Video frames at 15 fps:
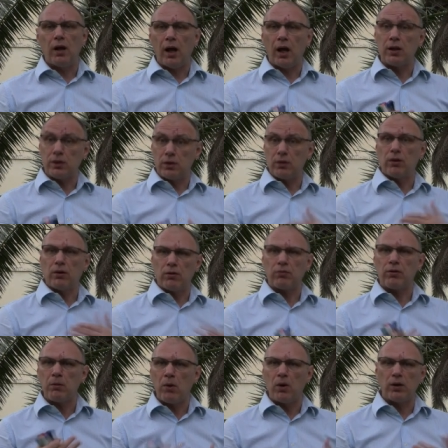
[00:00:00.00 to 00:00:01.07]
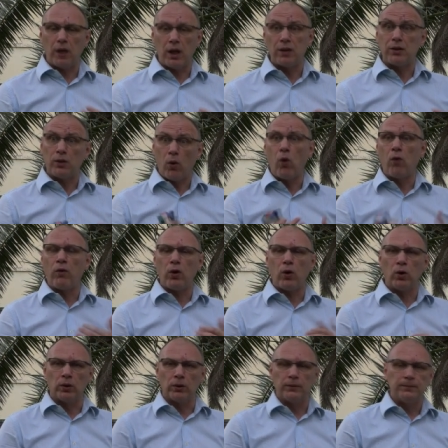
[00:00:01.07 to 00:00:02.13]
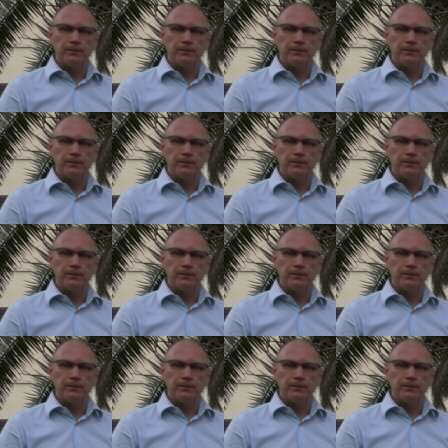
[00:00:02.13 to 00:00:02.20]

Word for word: and, remote and overhaul.